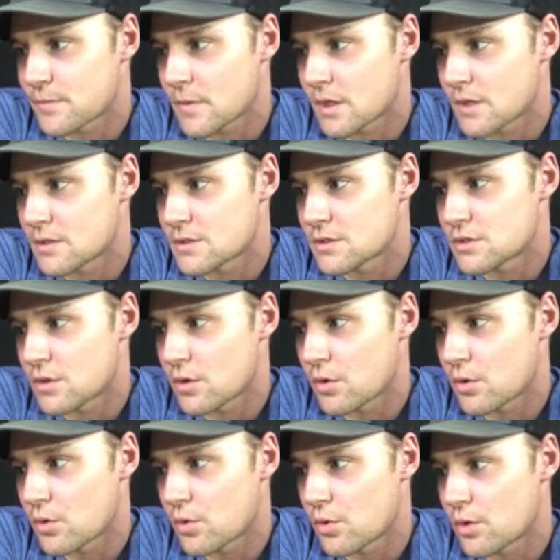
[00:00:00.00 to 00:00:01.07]

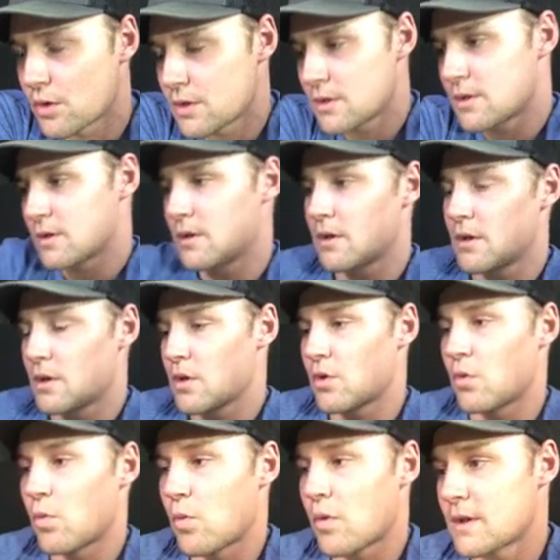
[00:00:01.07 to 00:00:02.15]
So
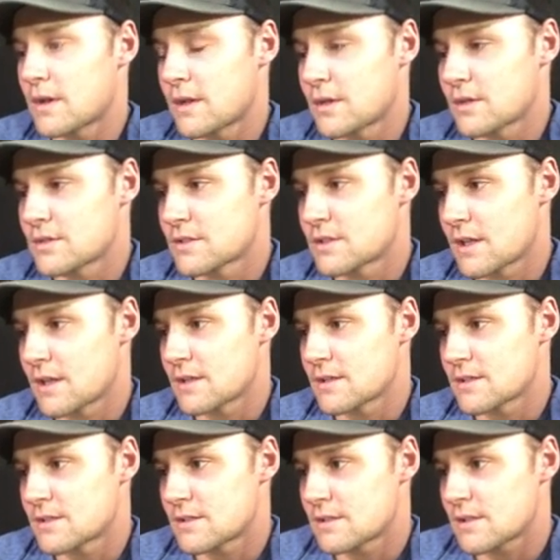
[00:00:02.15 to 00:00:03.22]
one here
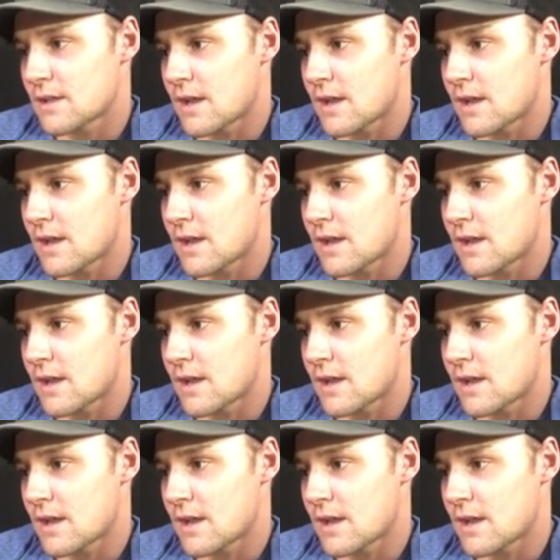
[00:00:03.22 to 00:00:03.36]
says,